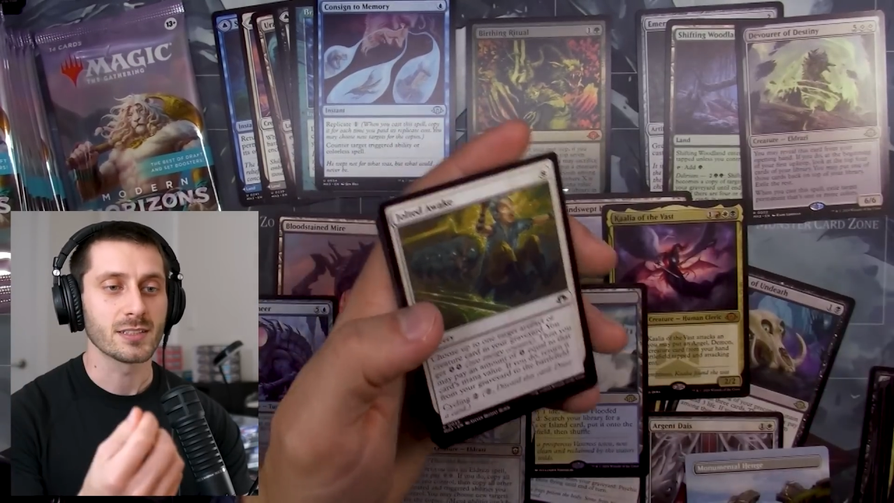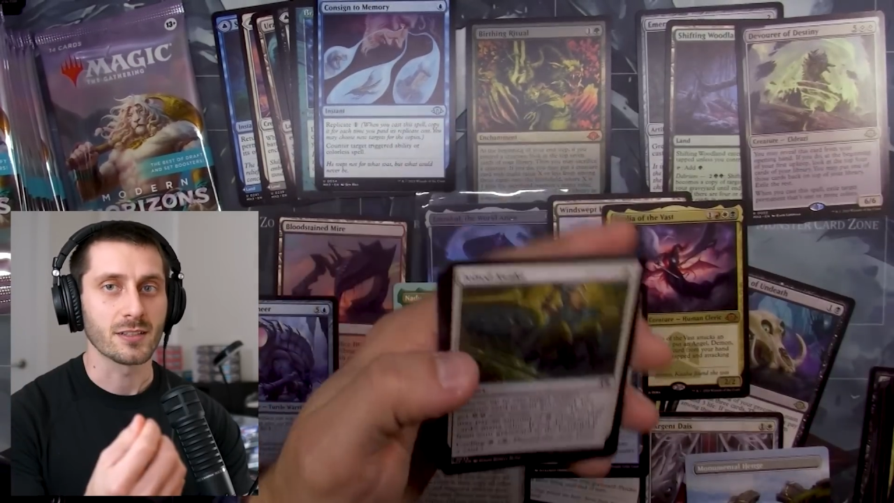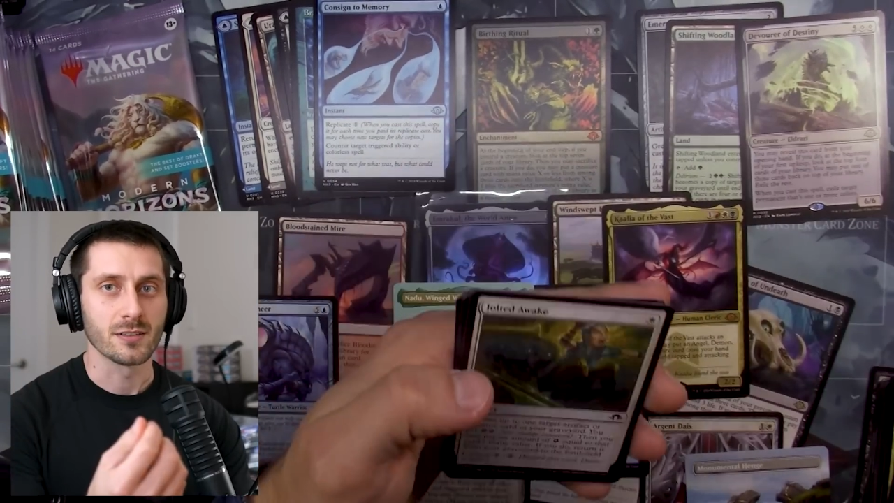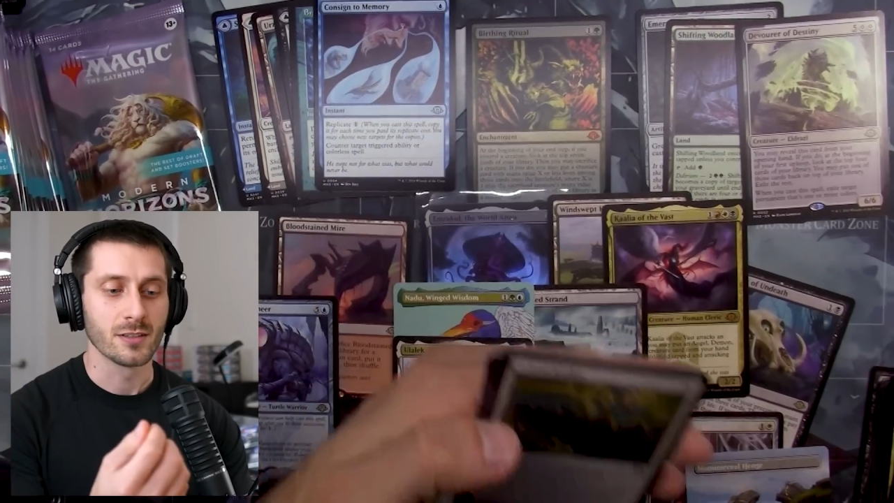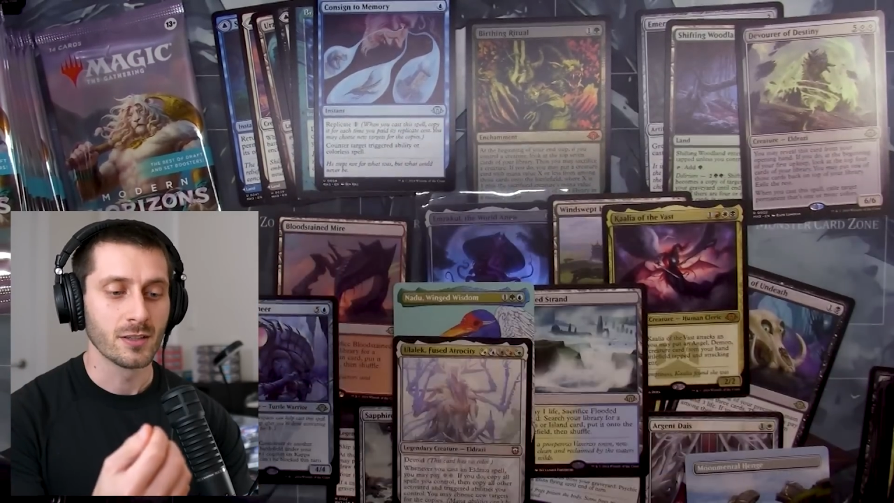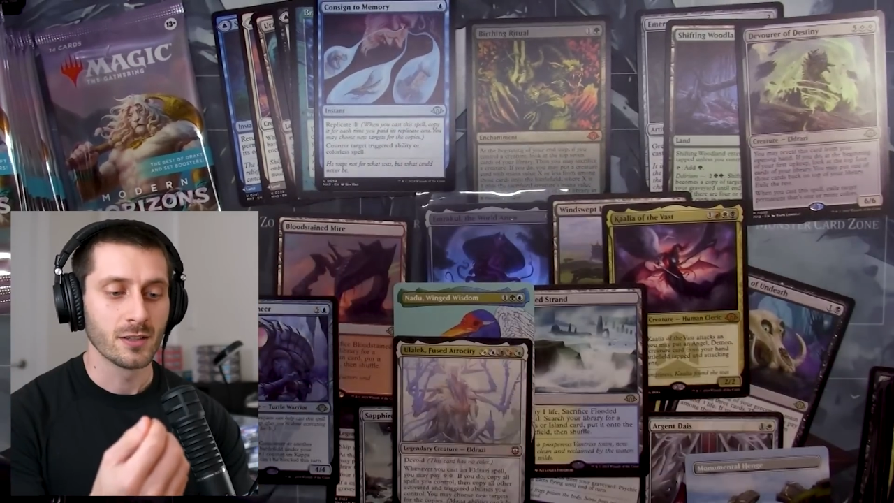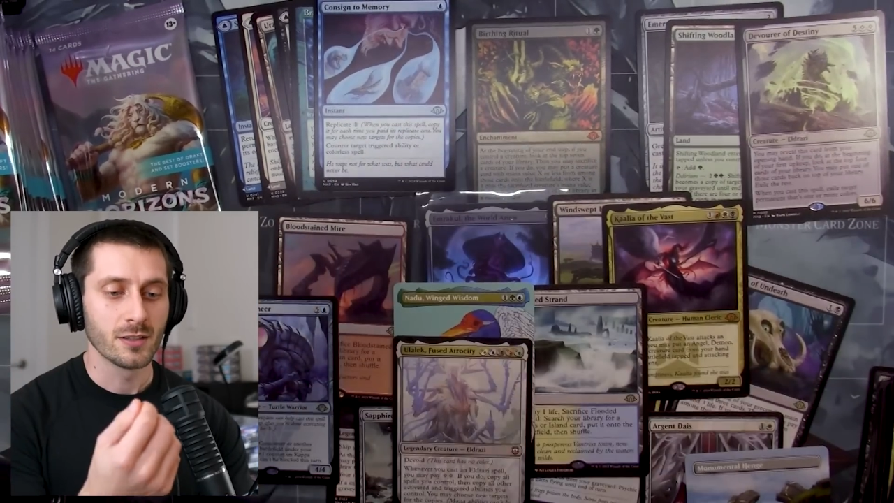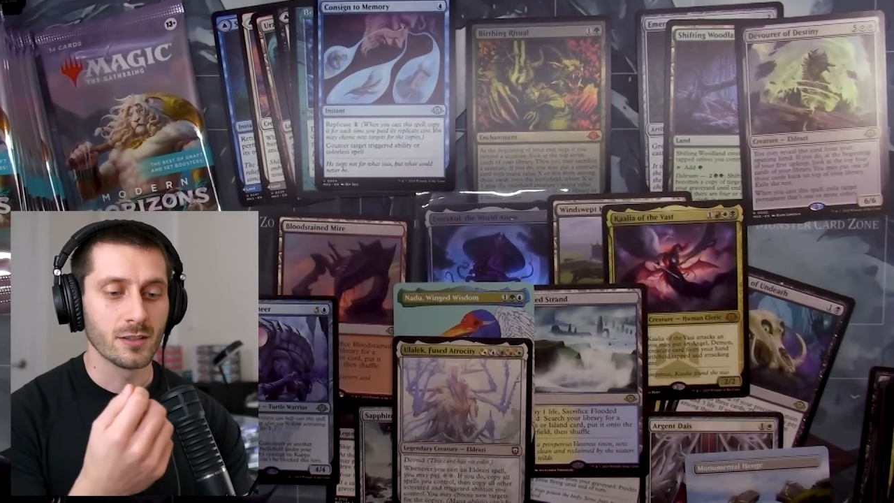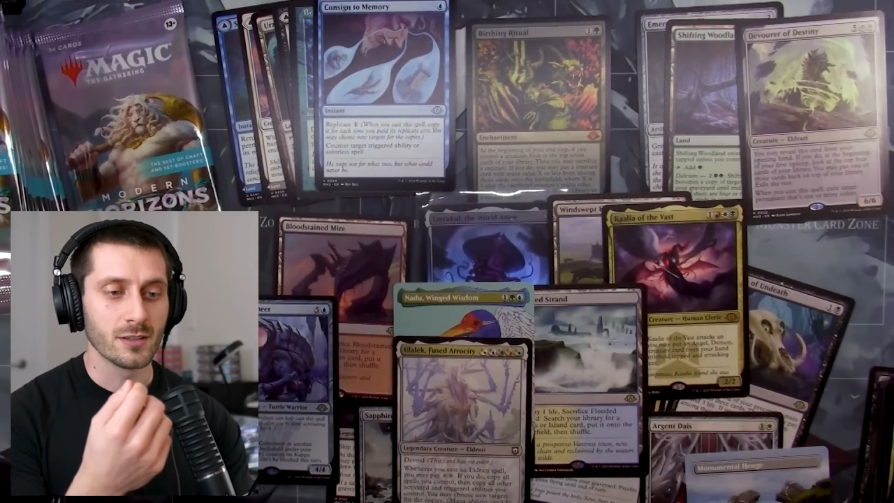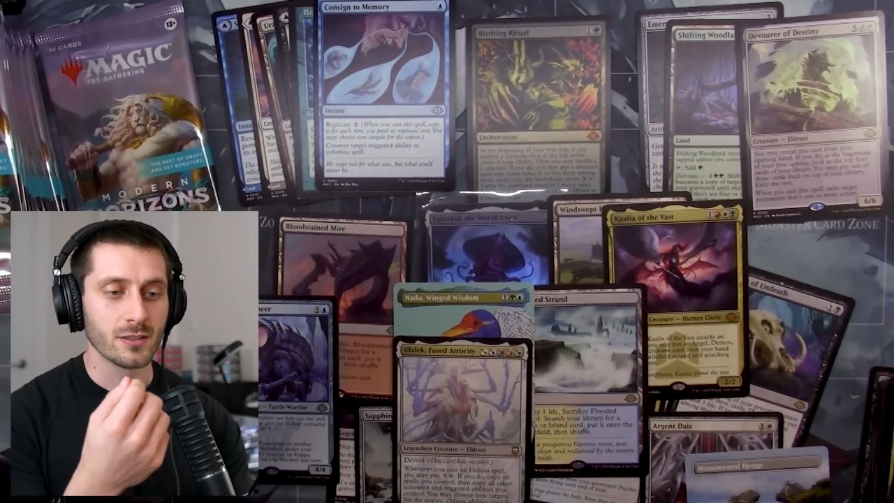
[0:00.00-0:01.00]

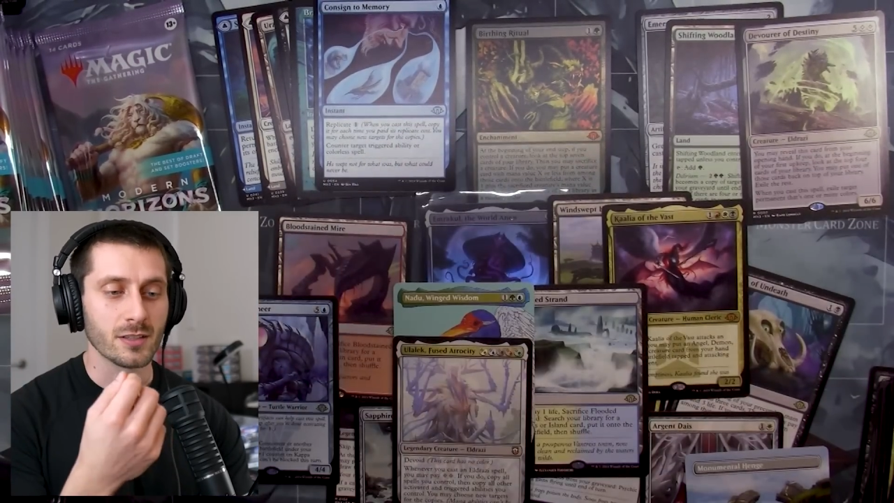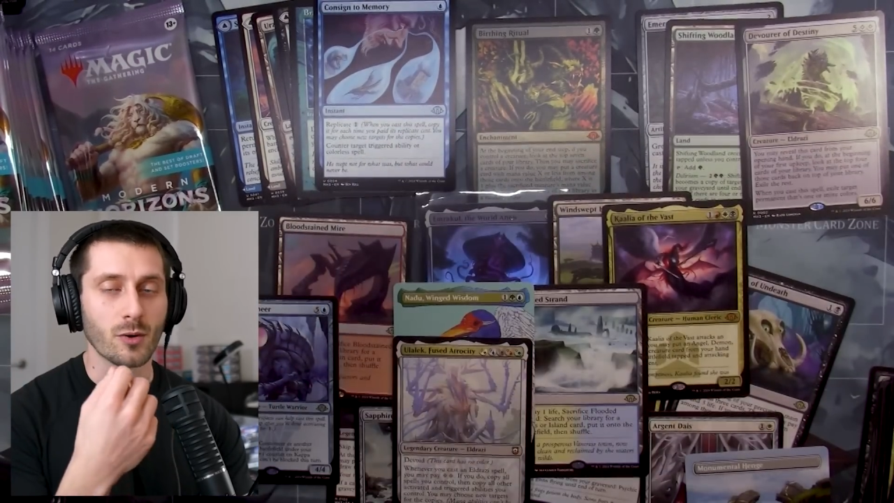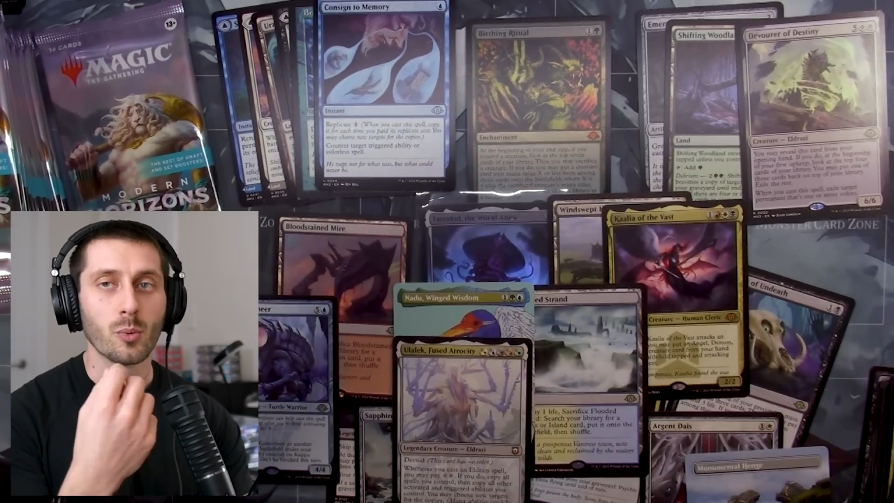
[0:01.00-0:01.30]
like